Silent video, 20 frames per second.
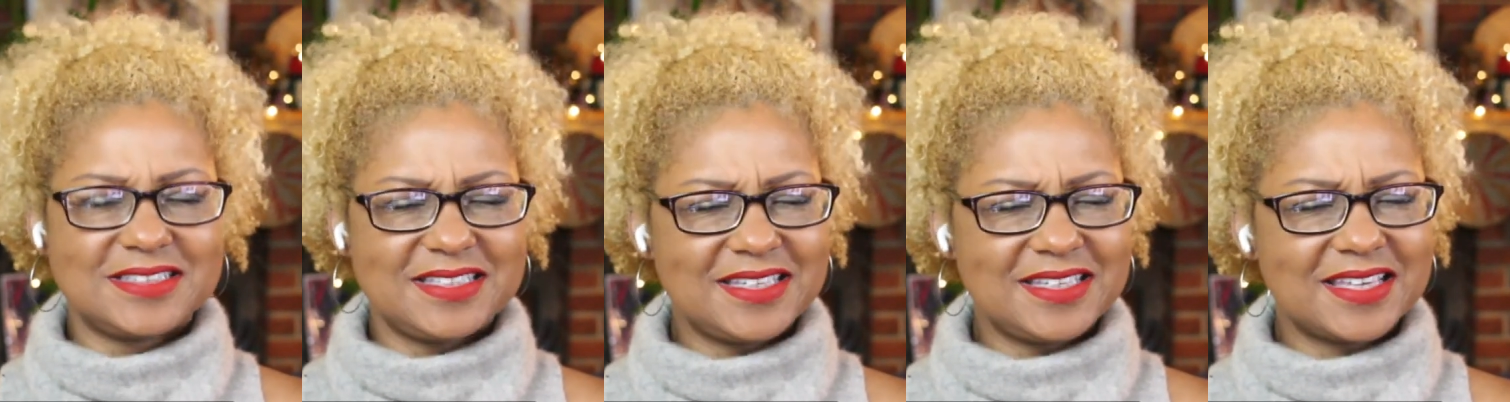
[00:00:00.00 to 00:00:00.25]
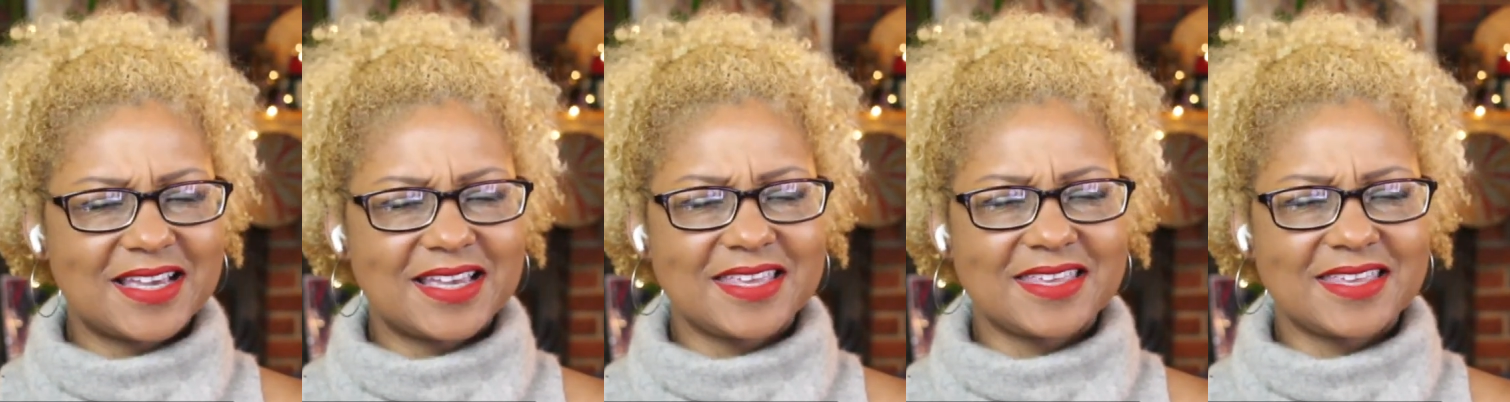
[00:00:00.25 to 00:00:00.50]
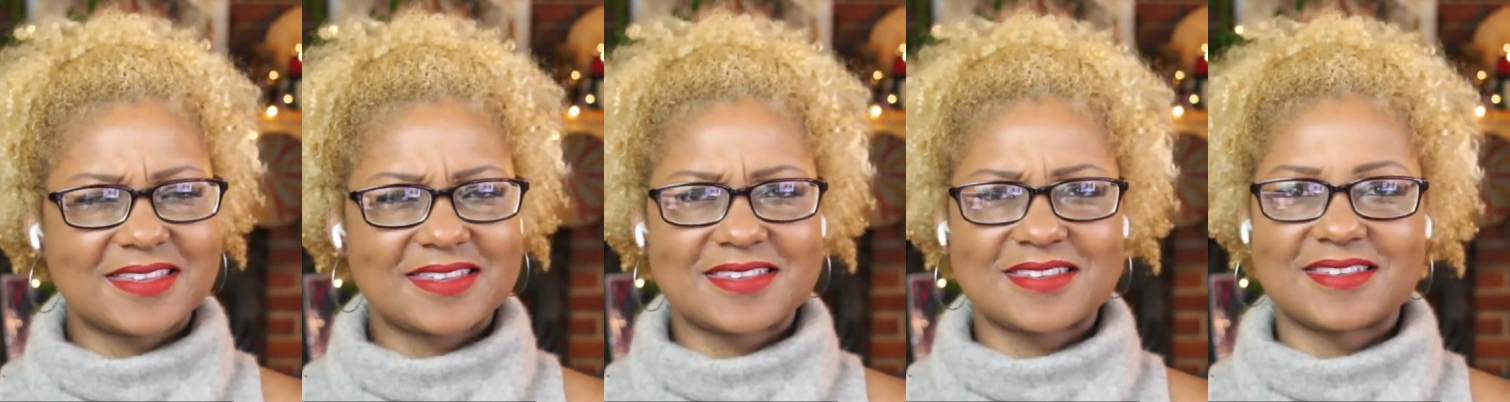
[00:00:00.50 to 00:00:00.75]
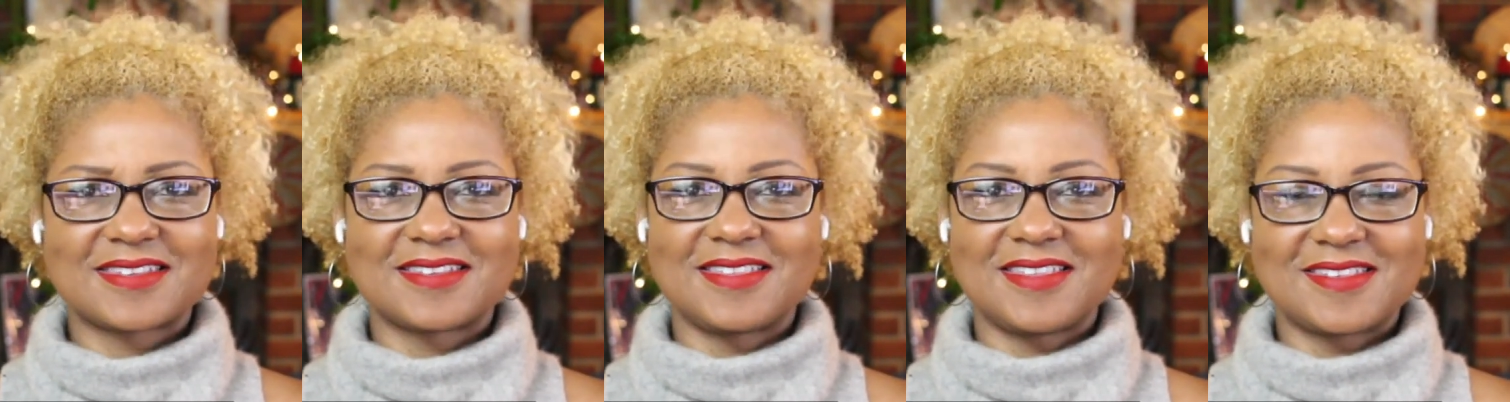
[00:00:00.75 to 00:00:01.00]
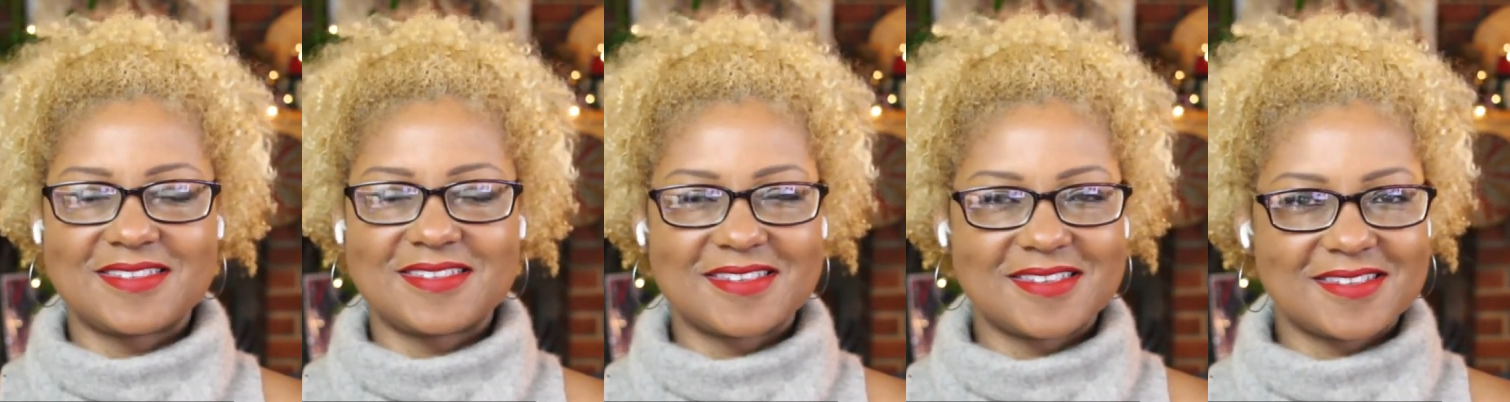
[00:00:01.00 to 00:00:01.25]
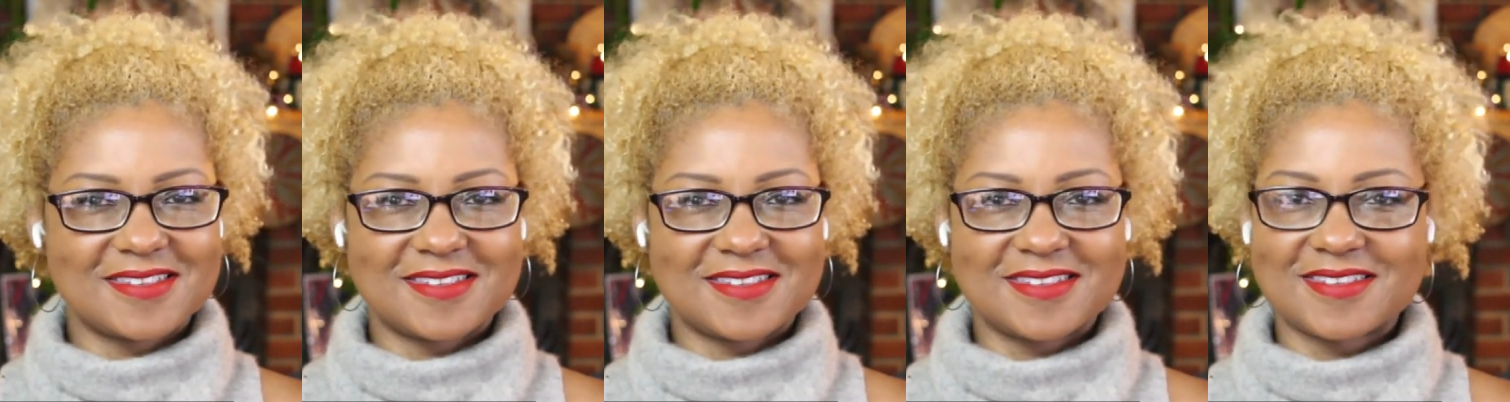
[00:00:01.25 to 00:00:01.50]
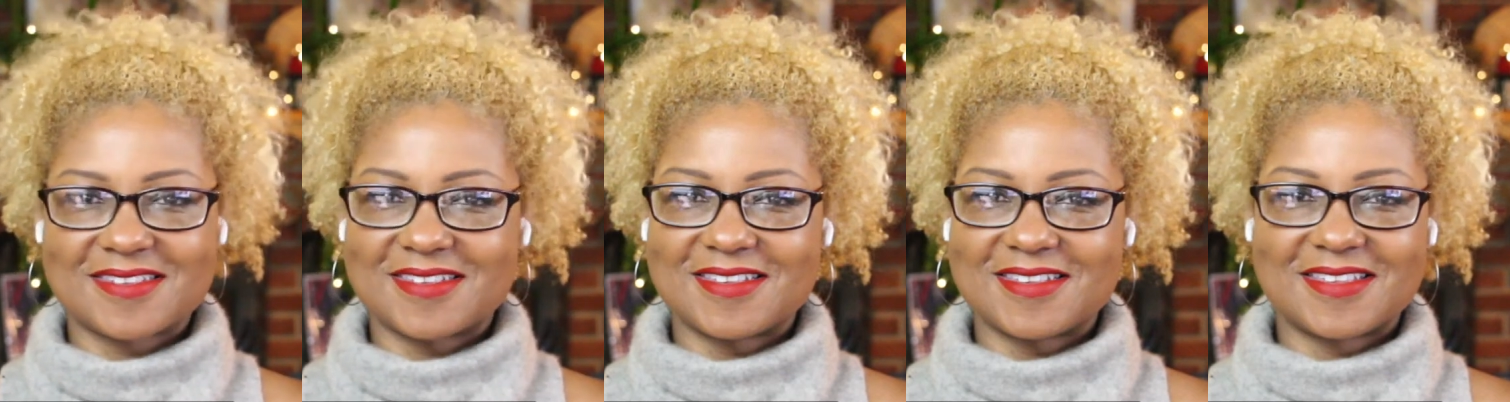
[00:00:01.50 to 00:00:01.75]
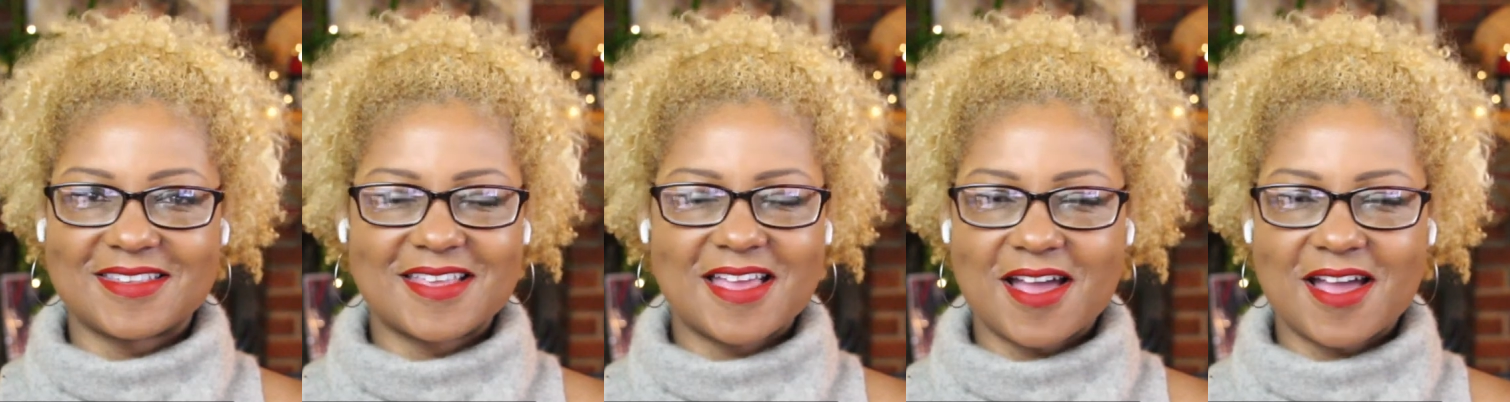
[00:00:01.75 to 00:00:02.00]
yikes, this is
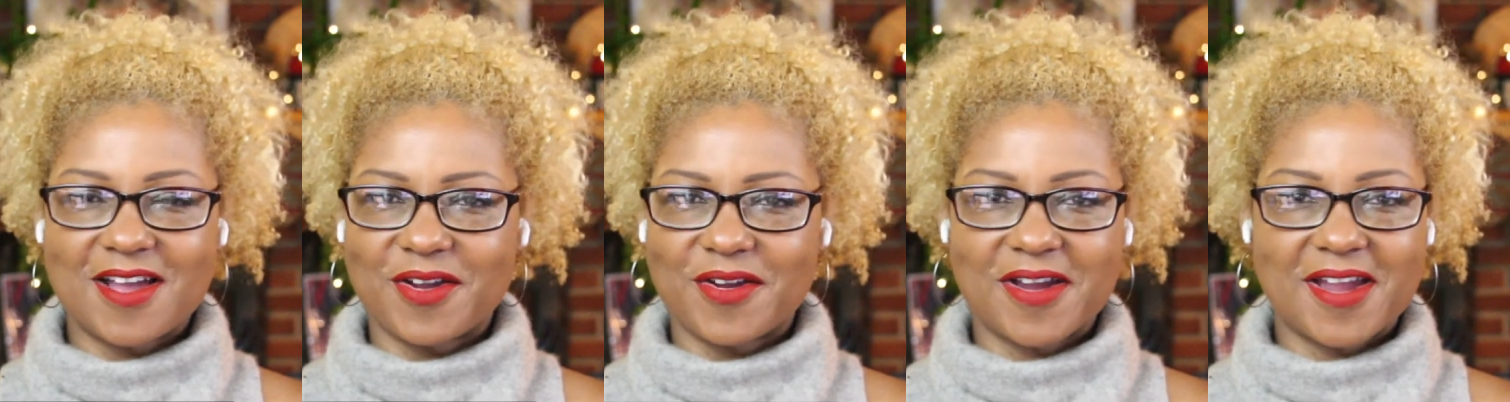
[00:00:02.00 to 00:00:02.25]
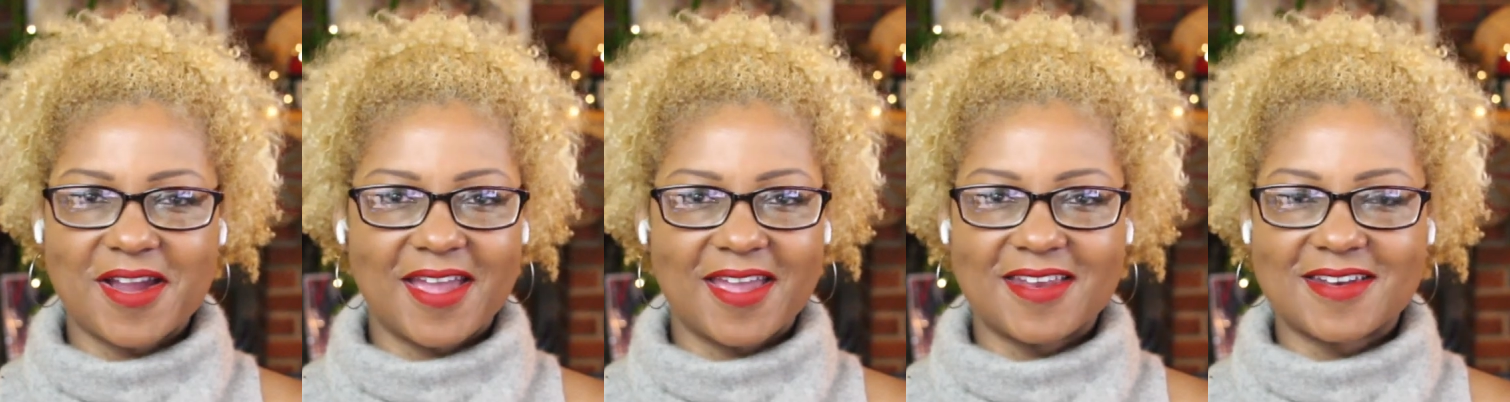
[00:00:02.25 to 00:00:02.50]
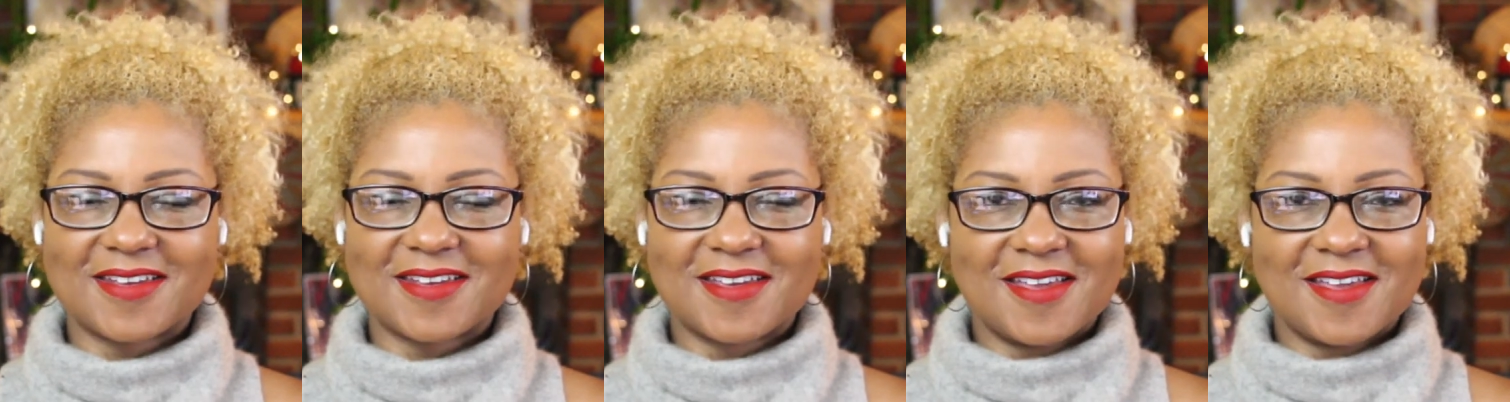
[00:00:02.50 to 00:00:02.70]
not great.